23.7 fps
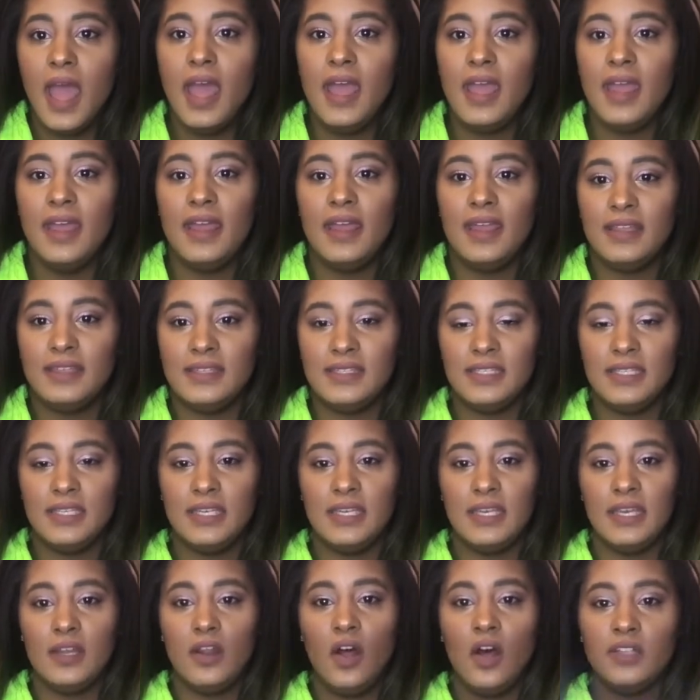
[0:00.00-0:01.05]
And
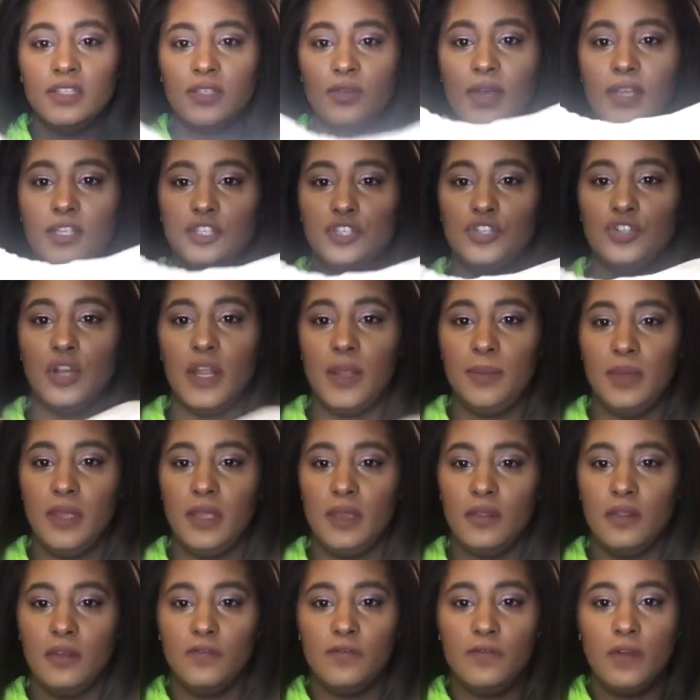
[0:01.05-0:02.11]
it also has draping
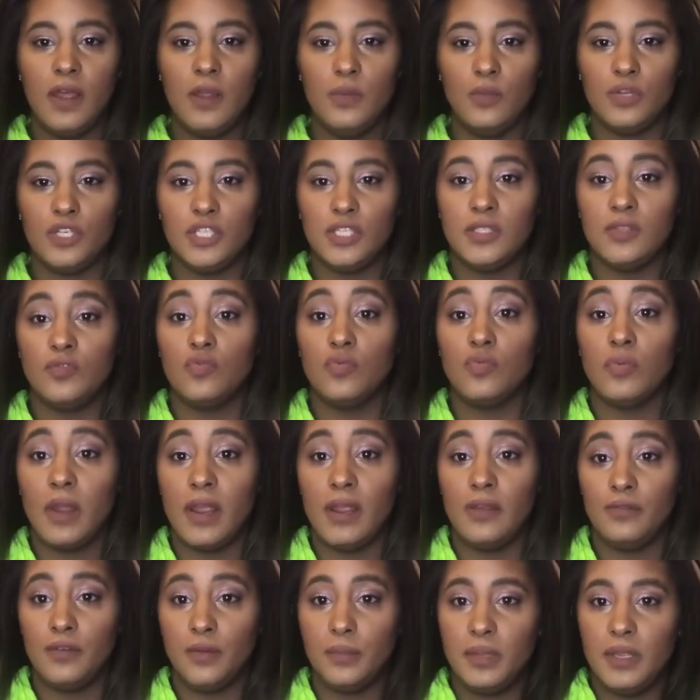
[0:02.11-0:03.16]
in the front, which is
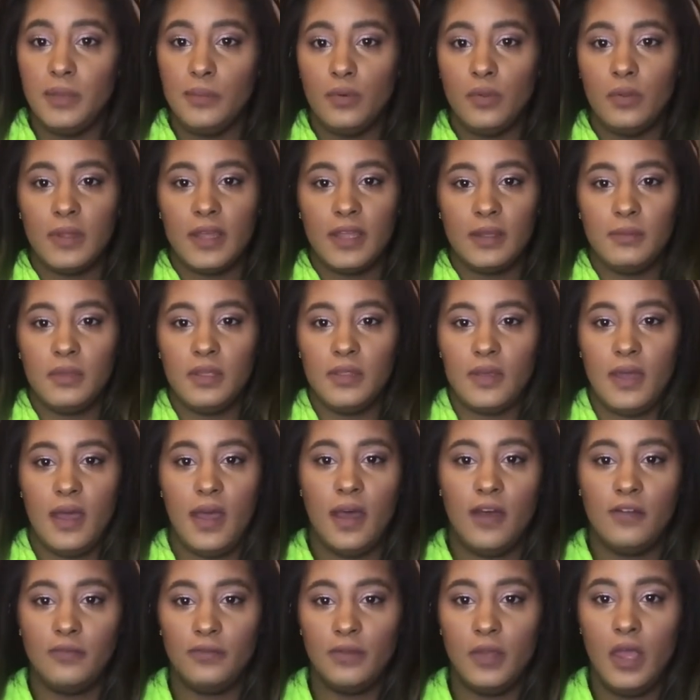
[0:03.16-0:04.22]
great for people like me that
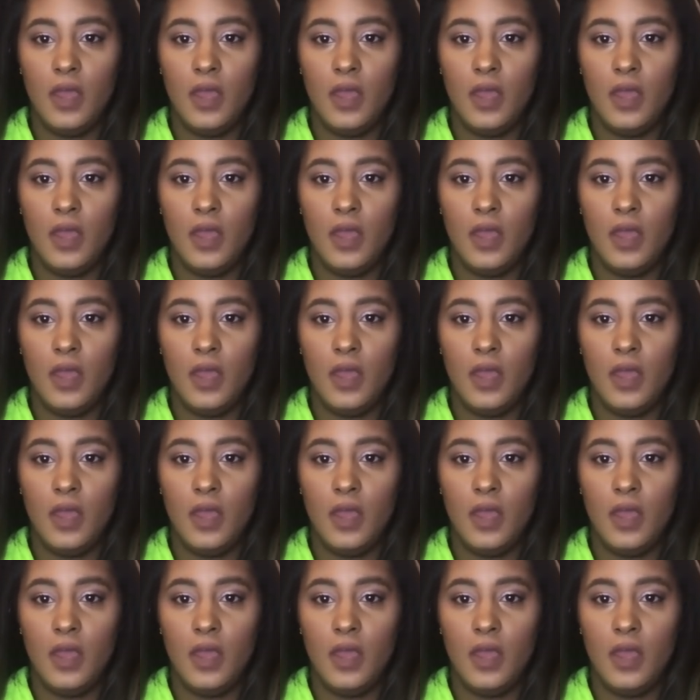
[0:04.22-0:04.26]
have